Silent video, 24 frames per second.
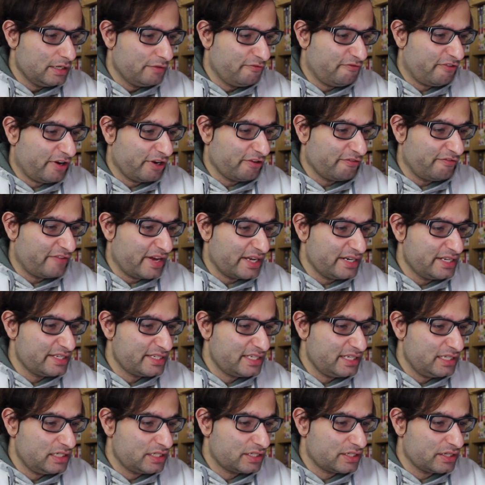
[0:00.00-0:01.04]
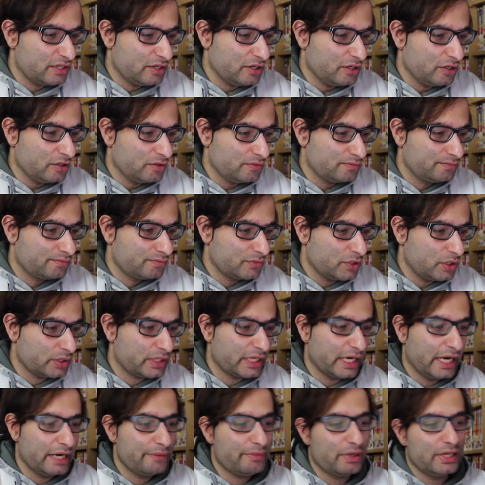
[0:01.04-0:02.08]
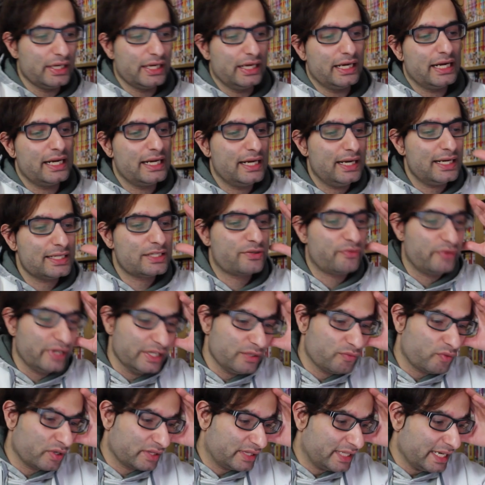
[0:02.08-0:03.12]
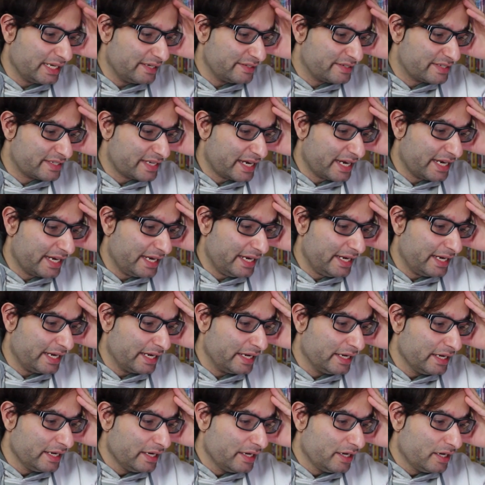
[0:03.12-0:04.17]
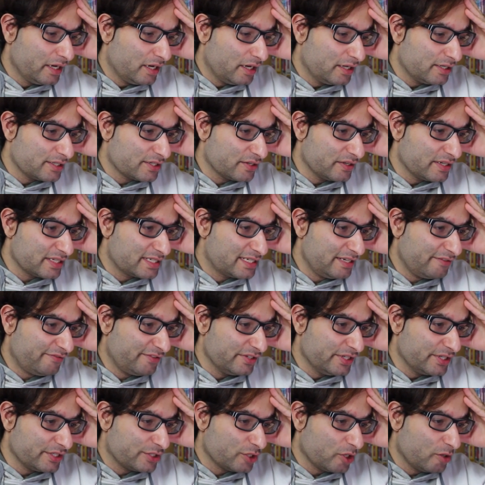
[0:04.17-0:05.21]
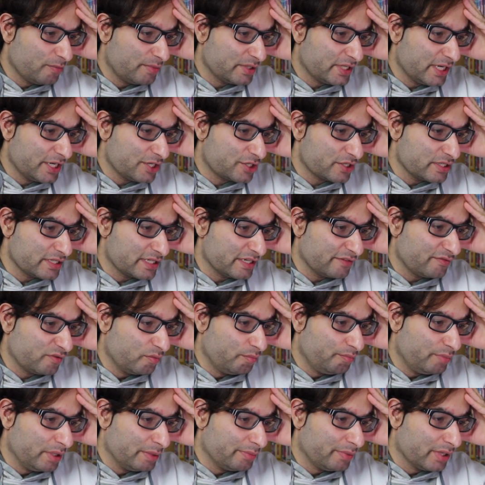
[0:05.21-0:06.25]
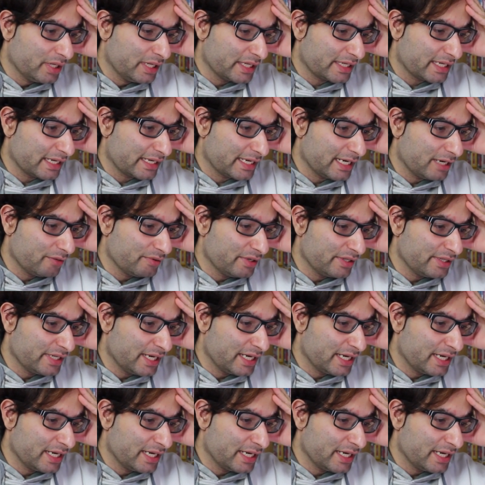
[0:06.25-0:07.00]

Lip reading: Final Fantasy, so okay. But let's read what they say here. So there's different interpretations here from B. Bullock account and